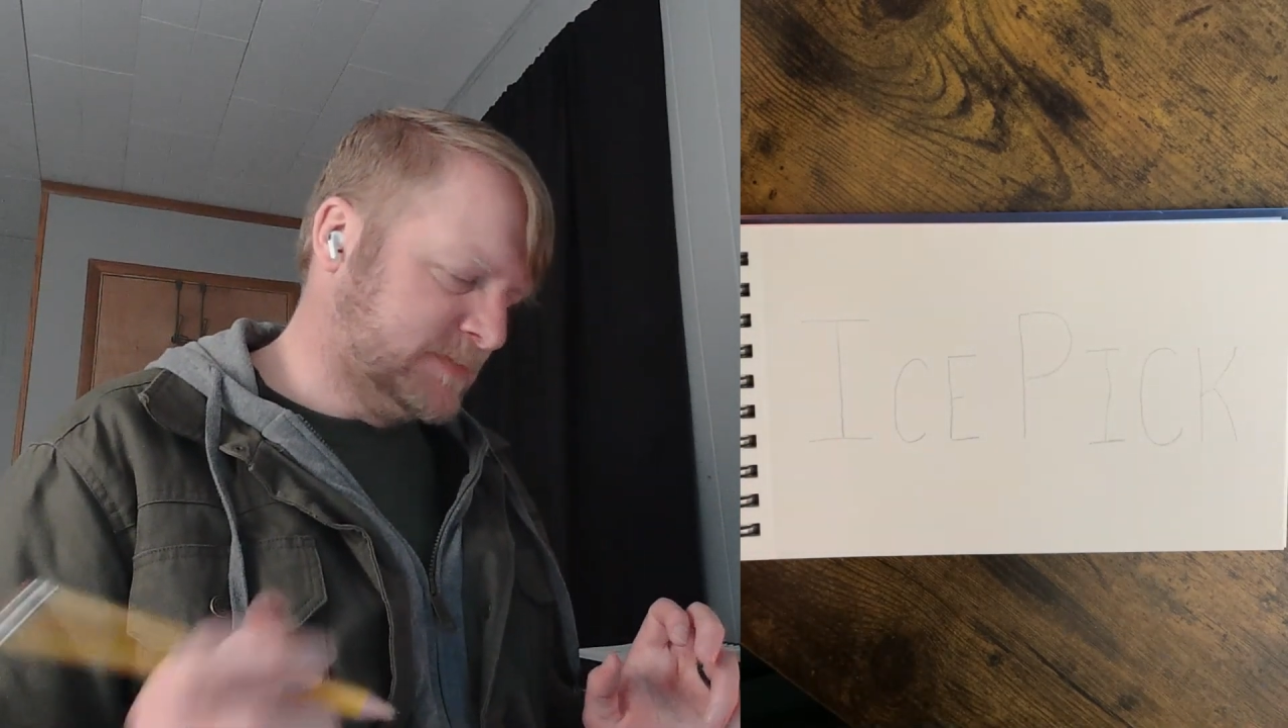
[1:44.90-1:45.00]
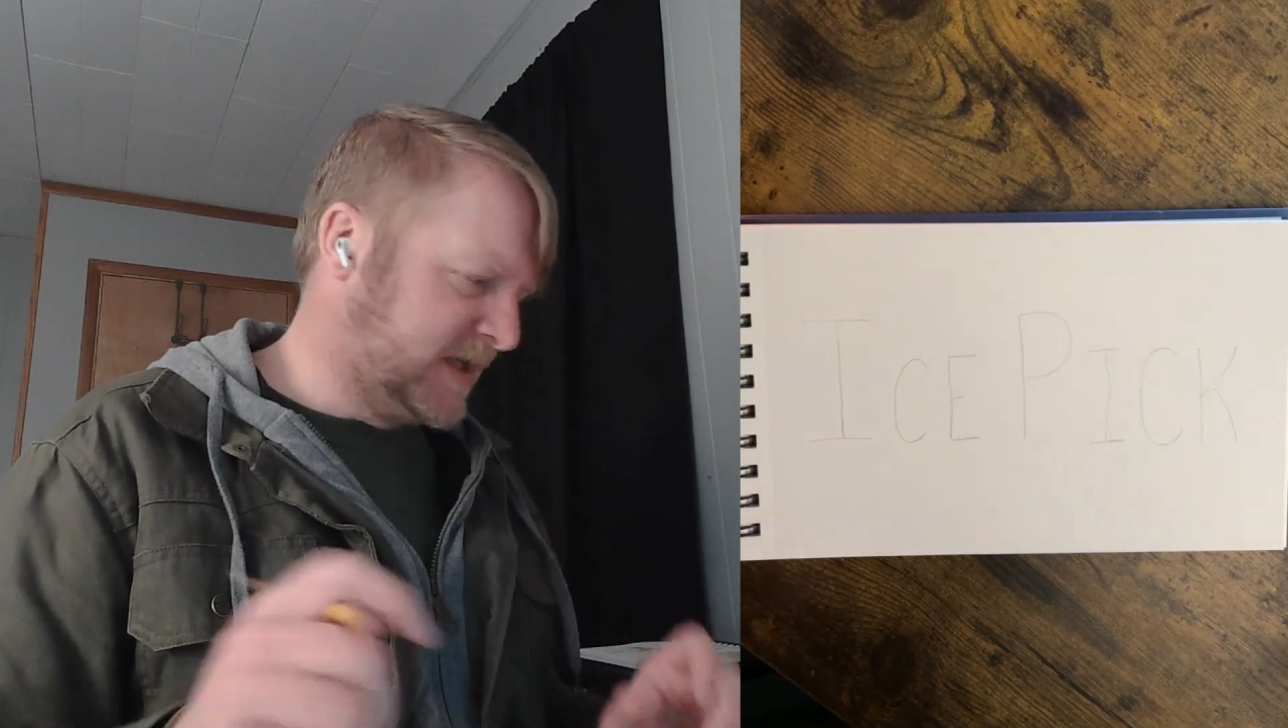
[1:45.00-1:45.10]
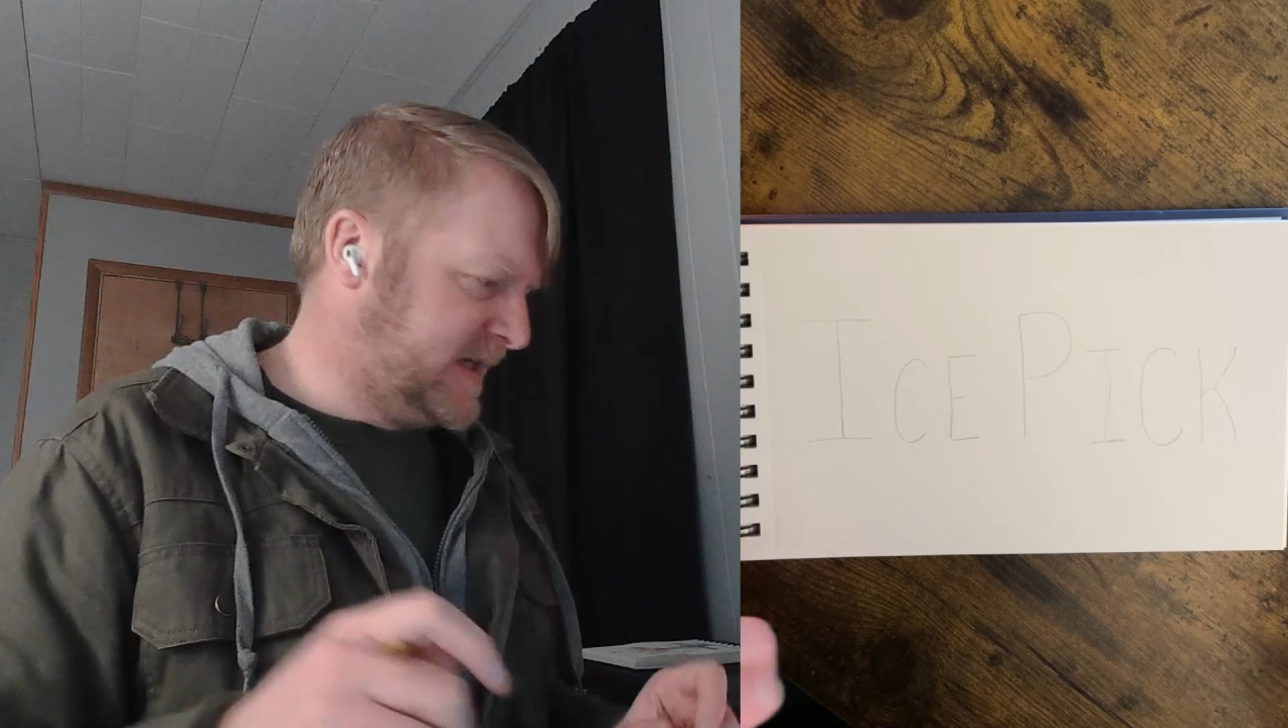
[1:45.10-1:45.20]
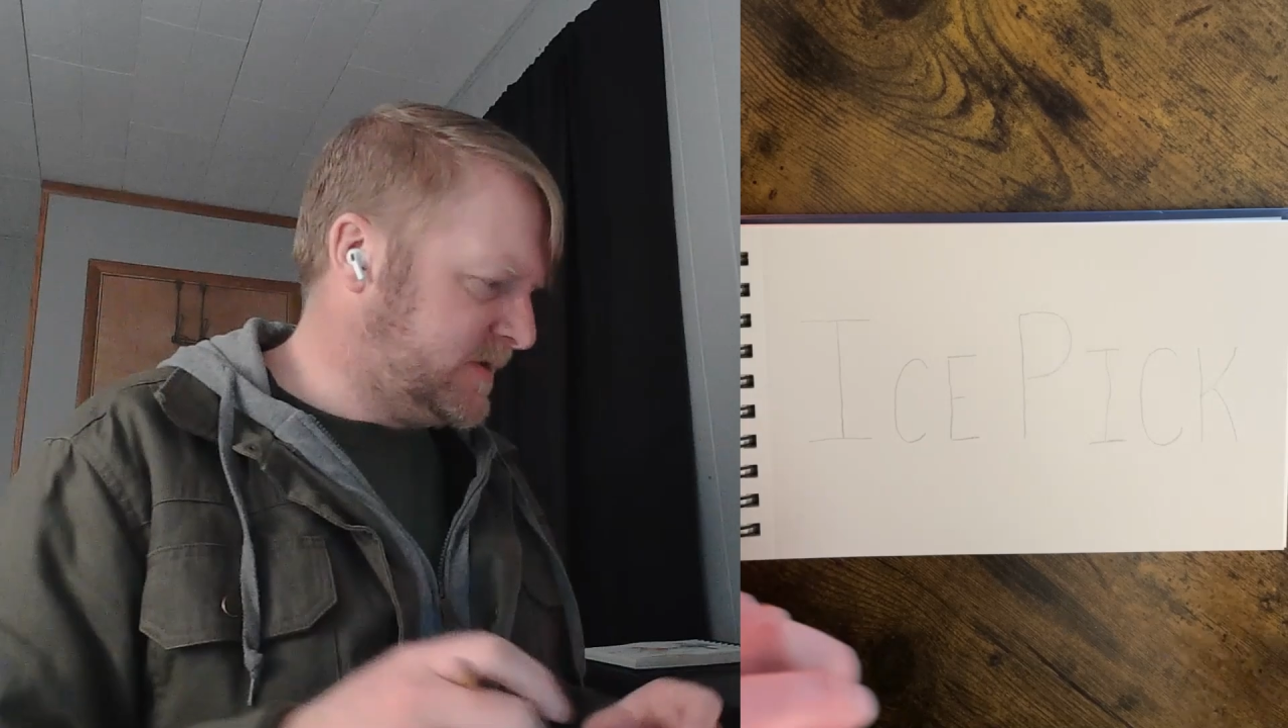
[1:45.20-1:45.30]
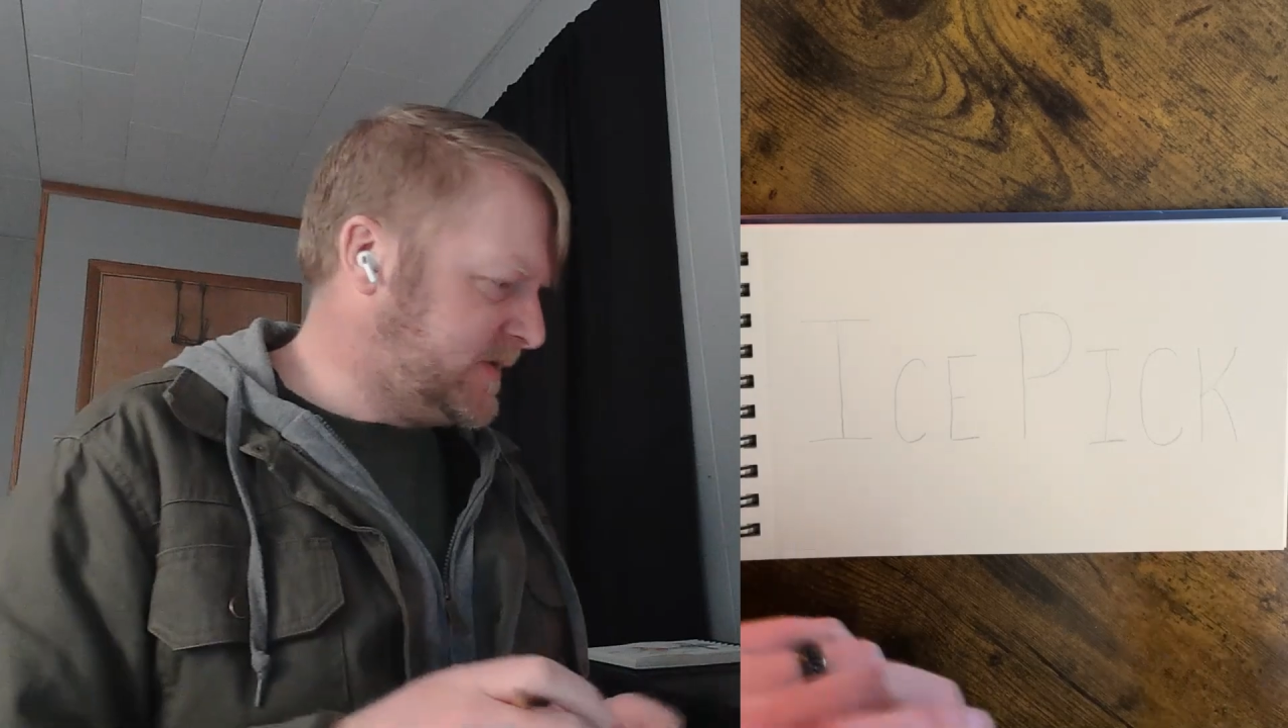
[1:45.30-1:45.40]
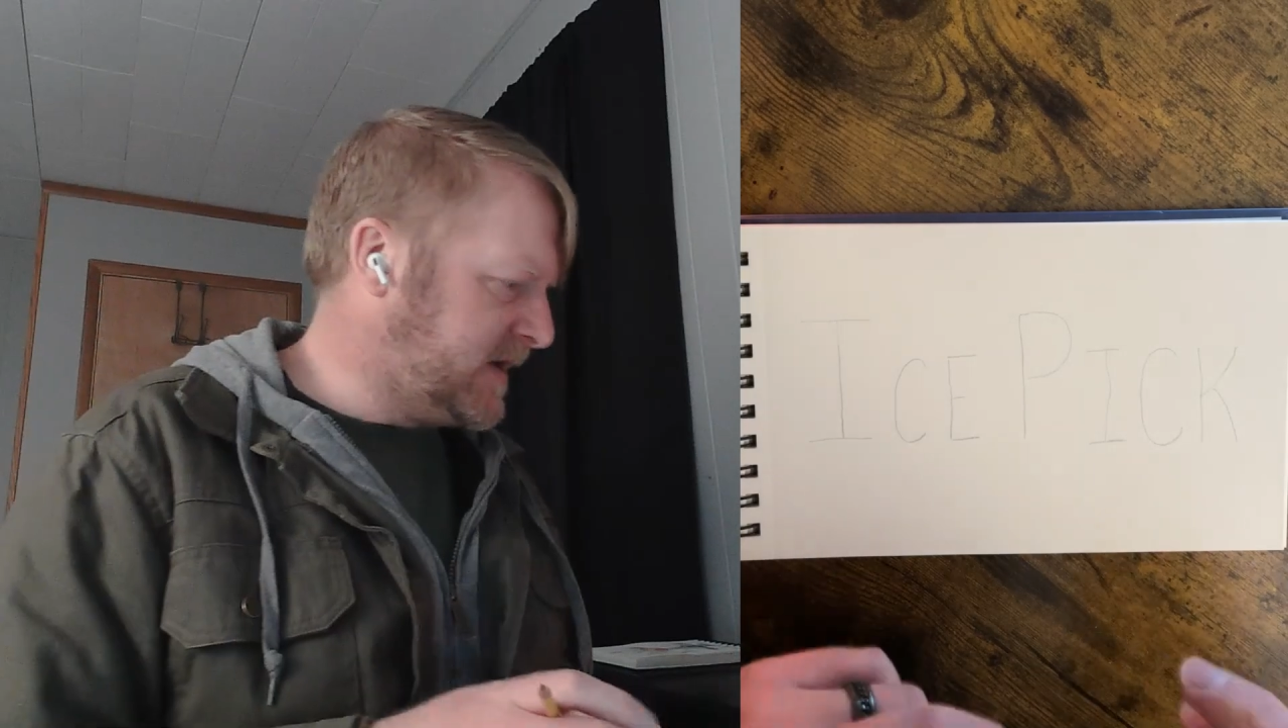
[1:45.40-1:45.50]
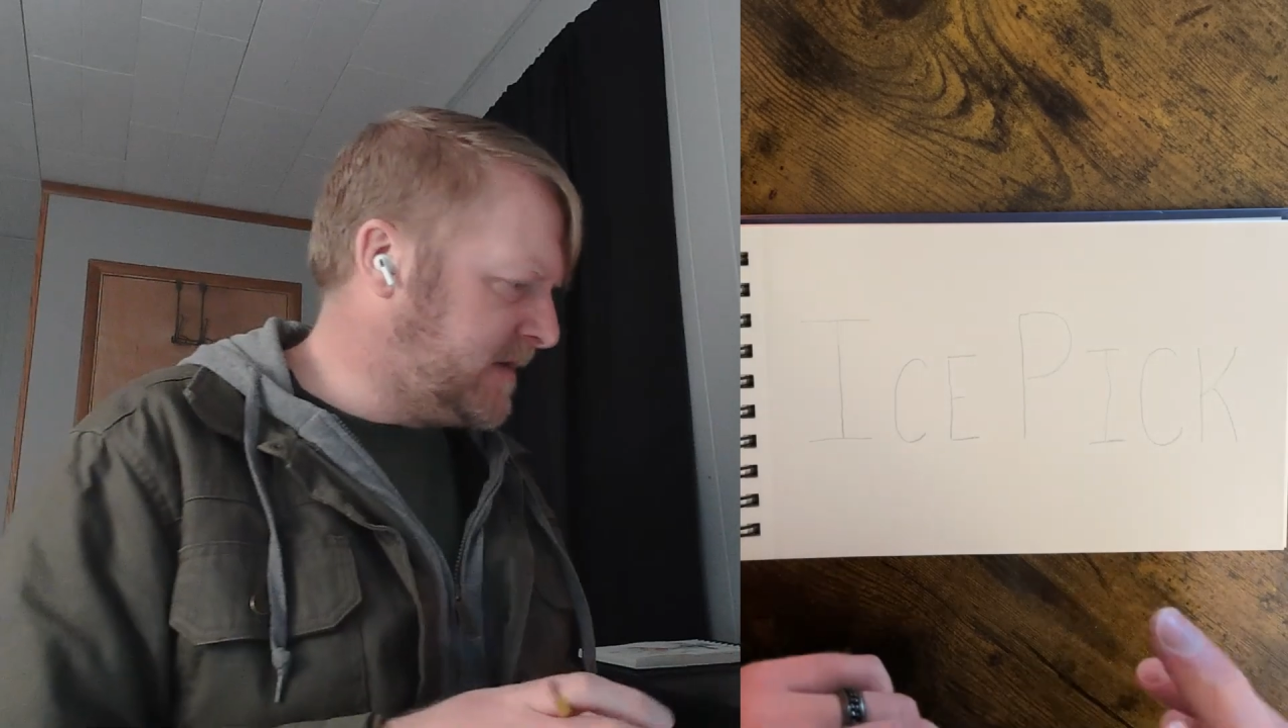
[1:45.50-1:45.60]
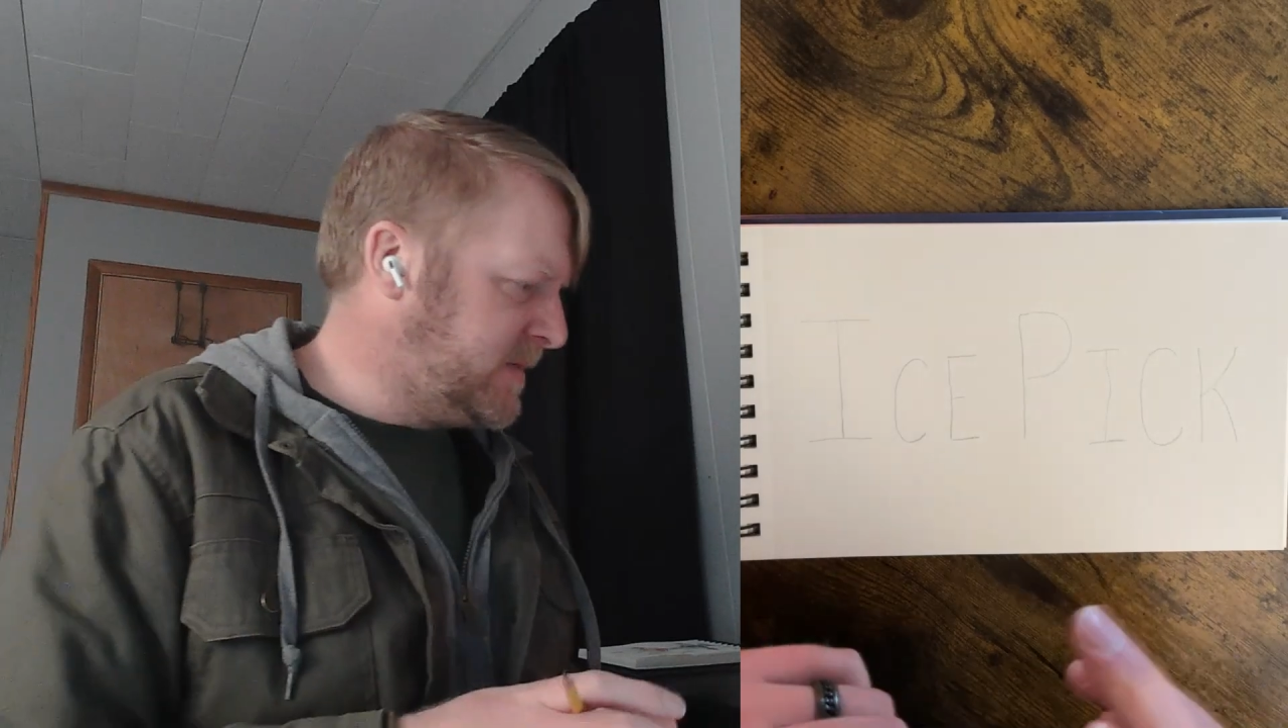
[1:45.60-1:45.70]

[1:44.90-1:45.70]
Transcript: I don't think I'm